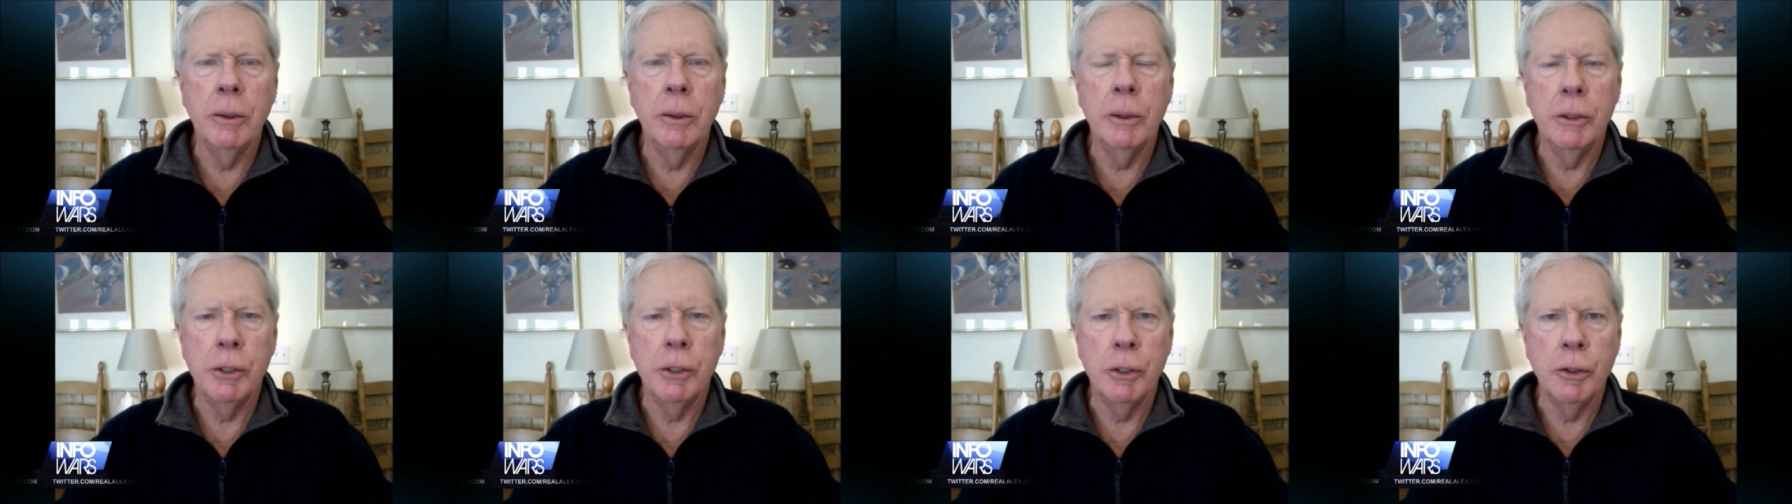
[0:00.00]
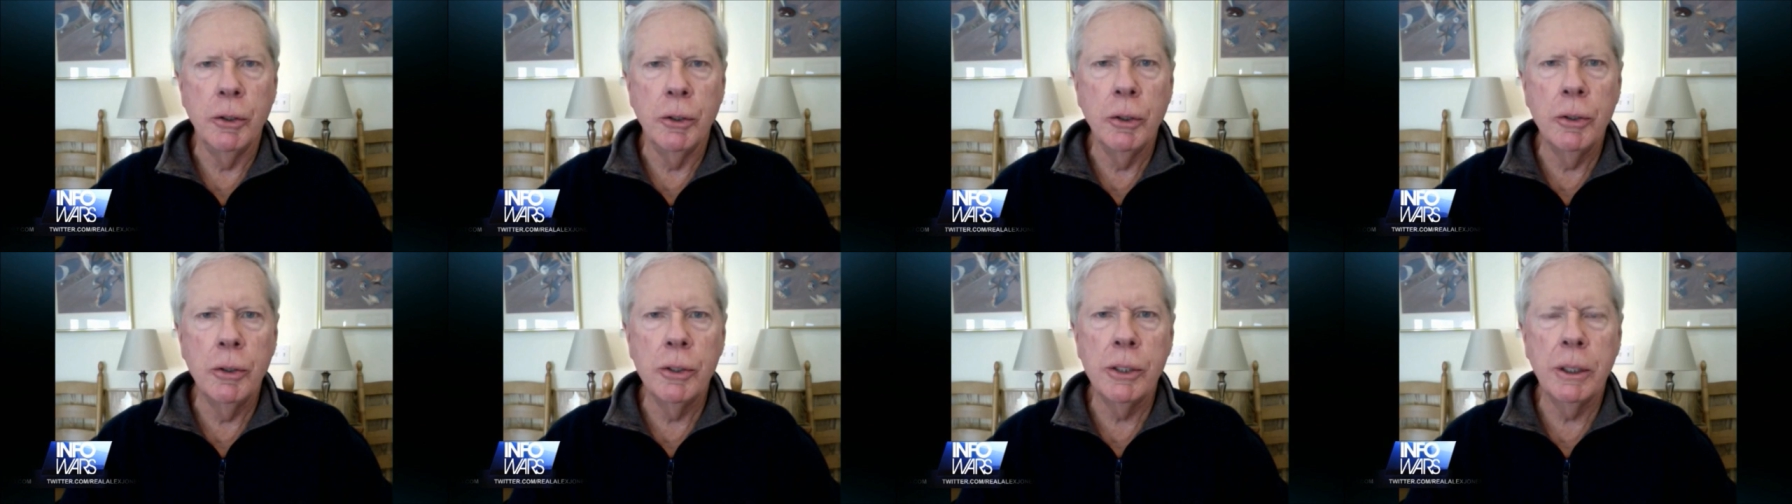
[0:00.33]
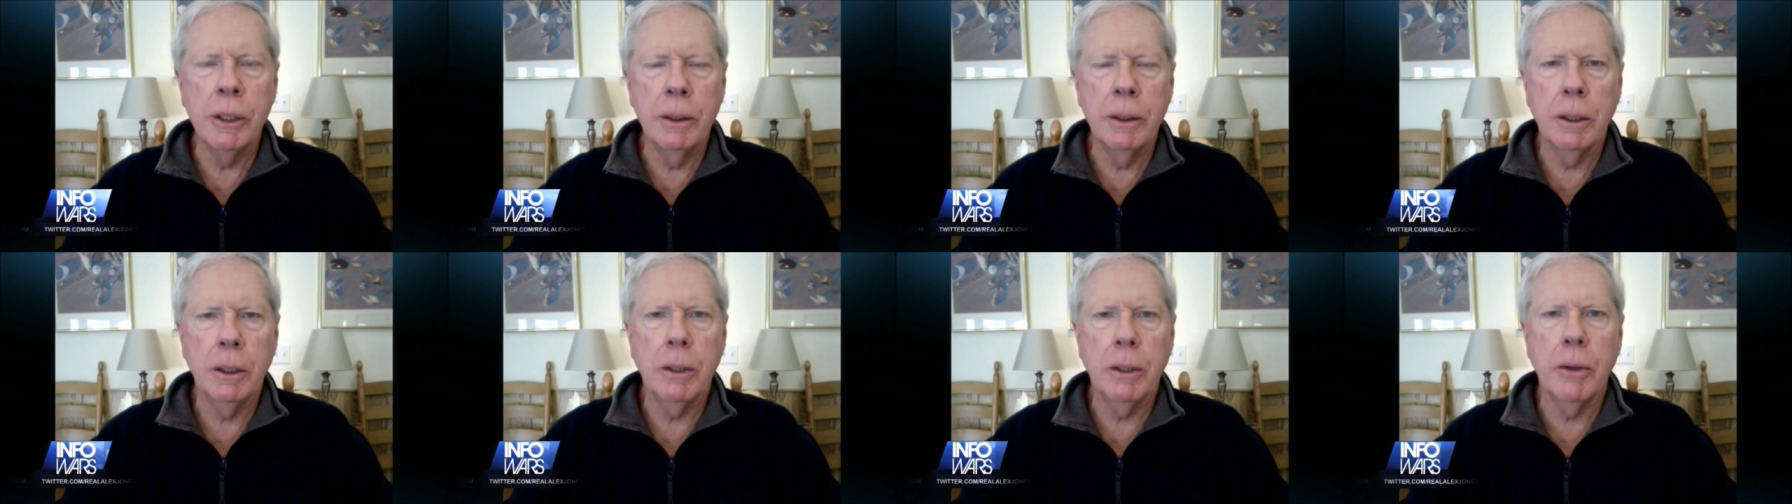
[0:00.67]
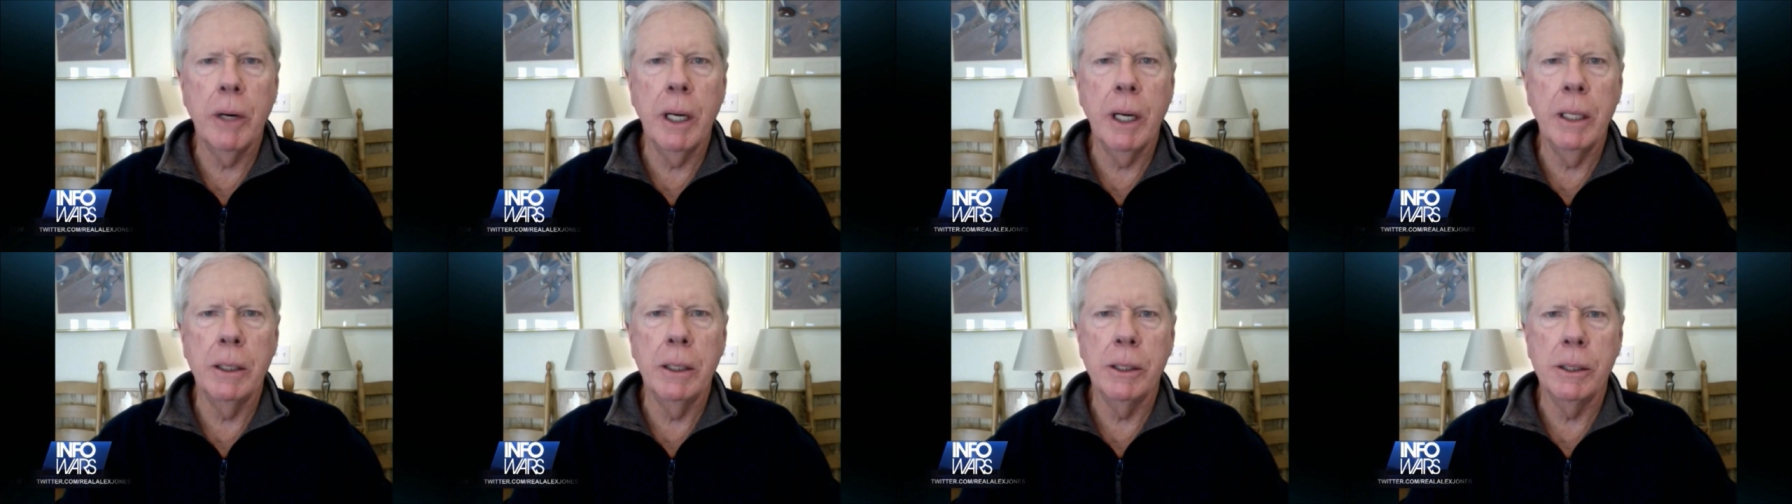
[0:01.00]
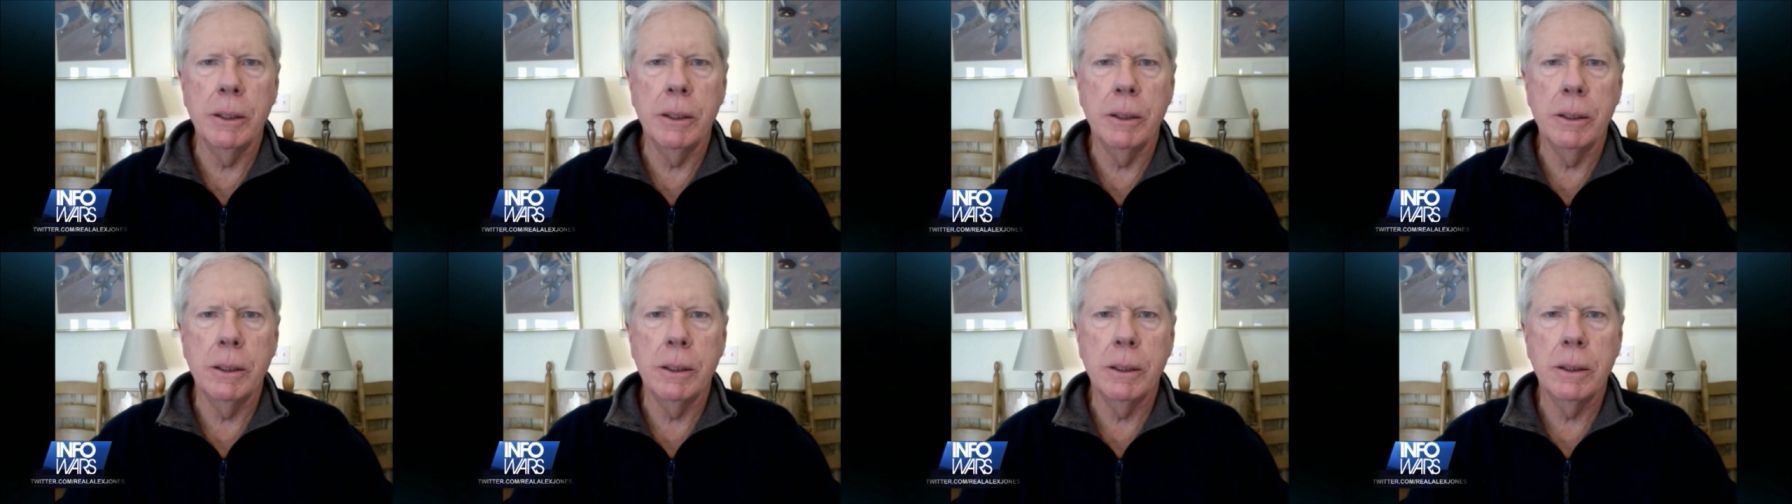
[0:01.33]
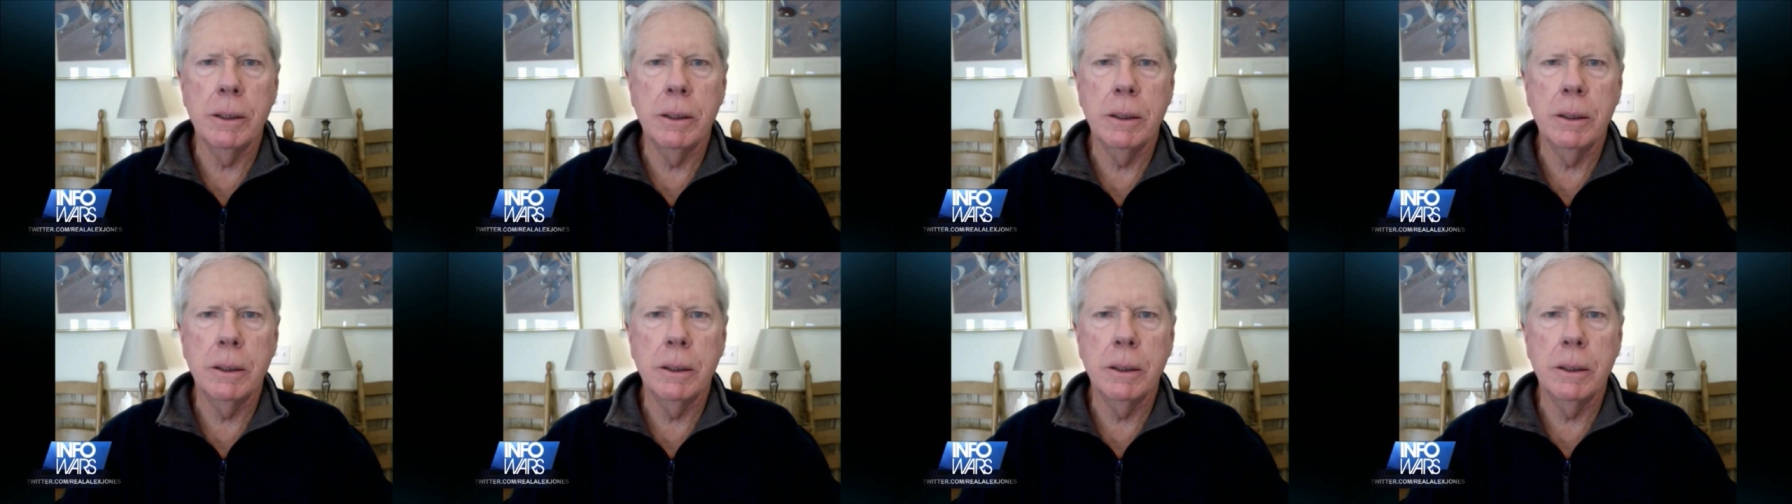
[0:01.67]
is using the crisis